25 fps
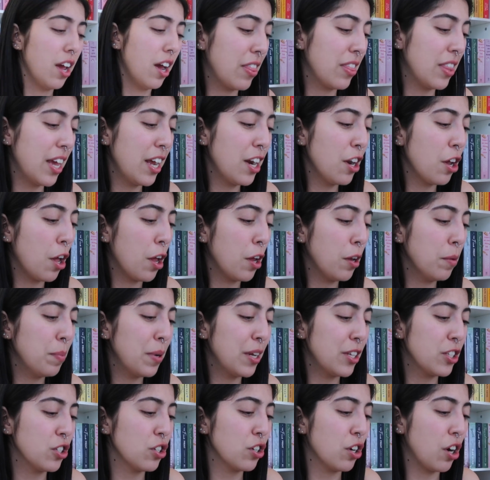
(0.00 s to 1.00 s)
Then all
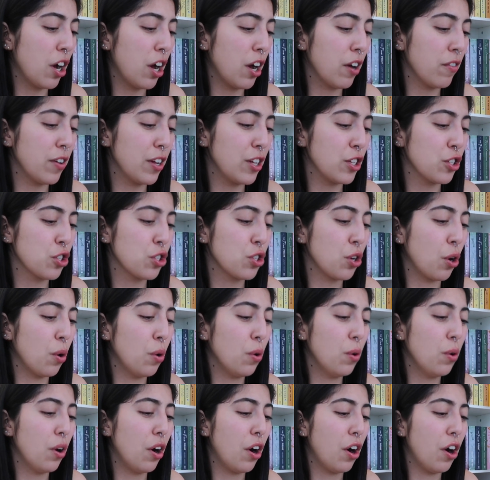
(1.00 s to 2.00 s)
bets are off, and
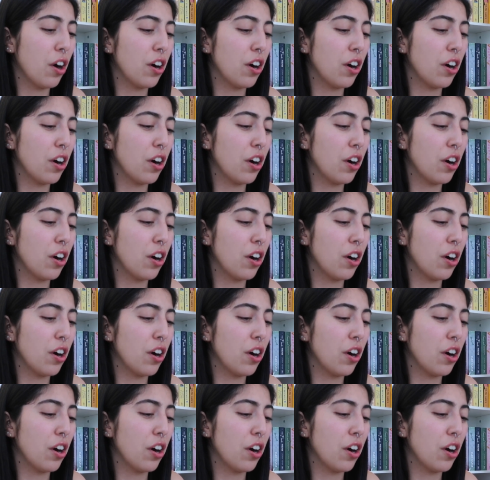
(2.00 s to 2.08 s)
so